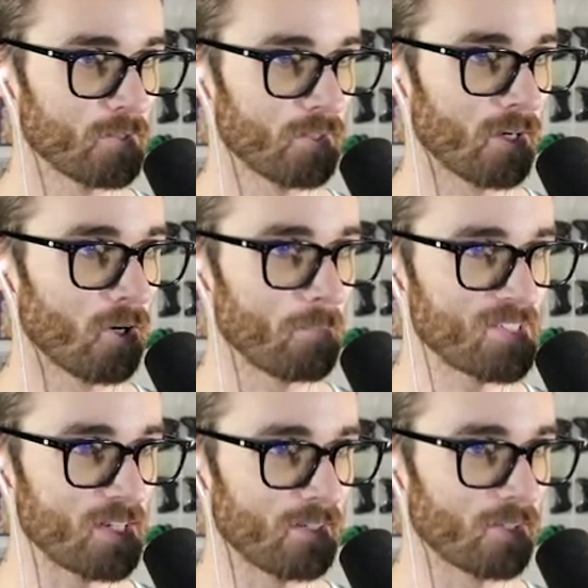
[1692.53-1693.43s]
Oh, I
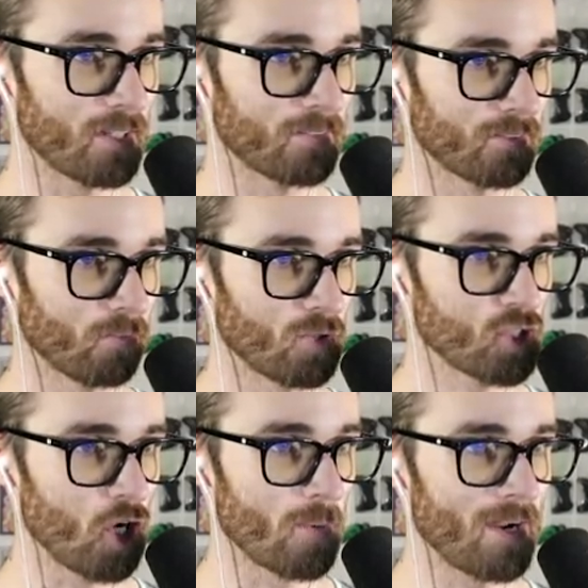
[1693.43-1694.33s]
missed it. Okay. We'll just
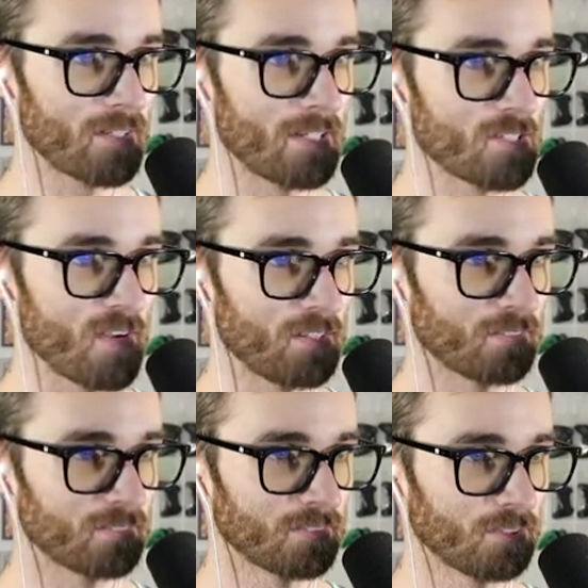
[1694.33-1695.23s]
go around again. It's fine.
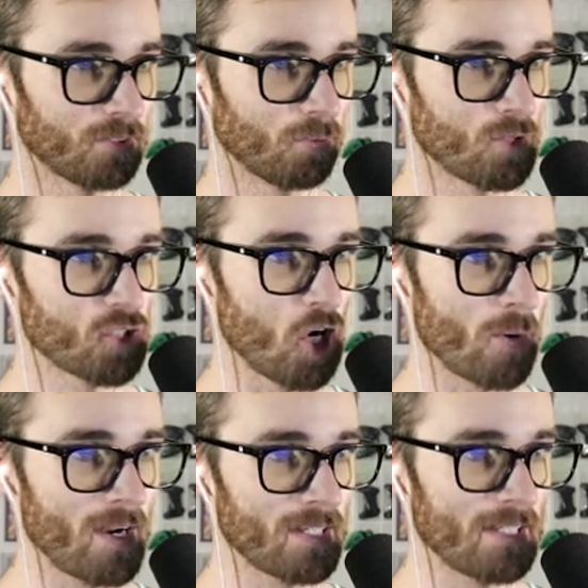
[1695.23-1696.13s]
We'll just go
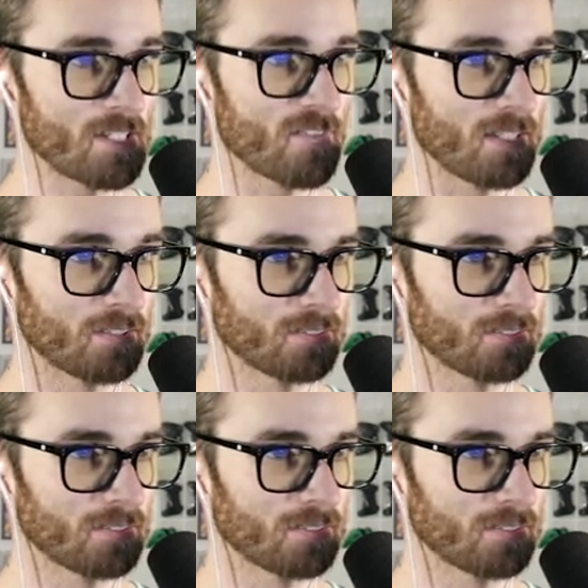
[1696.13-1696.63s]
around again. It's fine.